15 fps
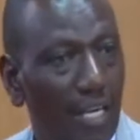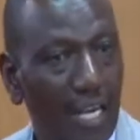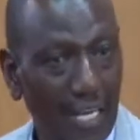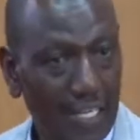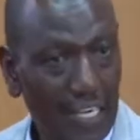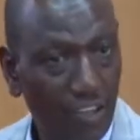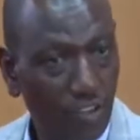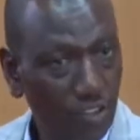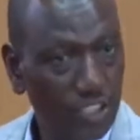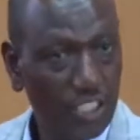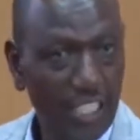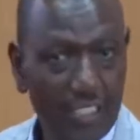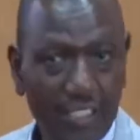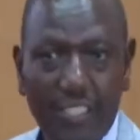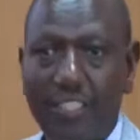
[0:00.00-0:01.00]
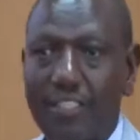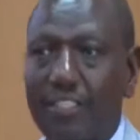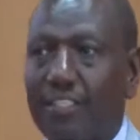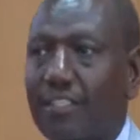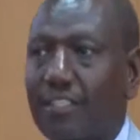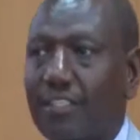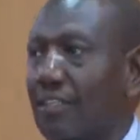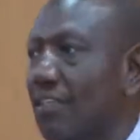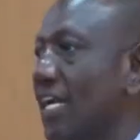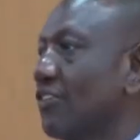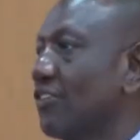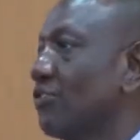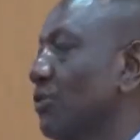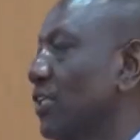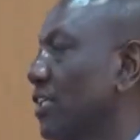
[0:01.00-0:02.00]
I had a long chat
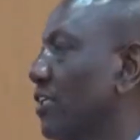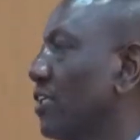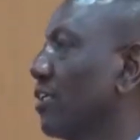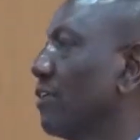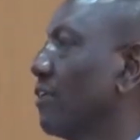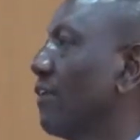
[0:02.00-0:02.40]
last week,